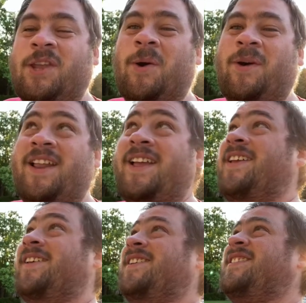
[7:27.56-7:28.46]
So it
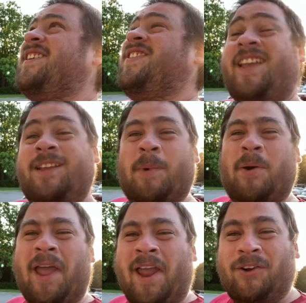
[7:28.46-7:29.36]
is, I think
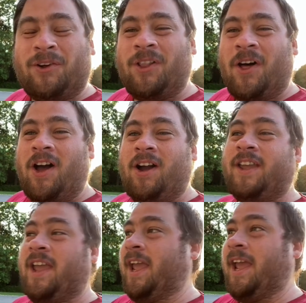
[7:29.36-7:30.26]
about 8 o'clock,
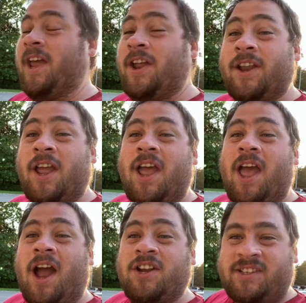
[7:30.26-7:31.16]
and
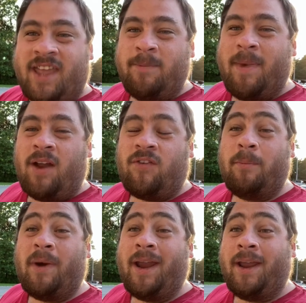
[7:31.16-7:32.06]
I just came back from
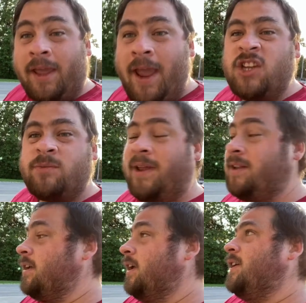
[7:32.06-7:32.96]
my engagement,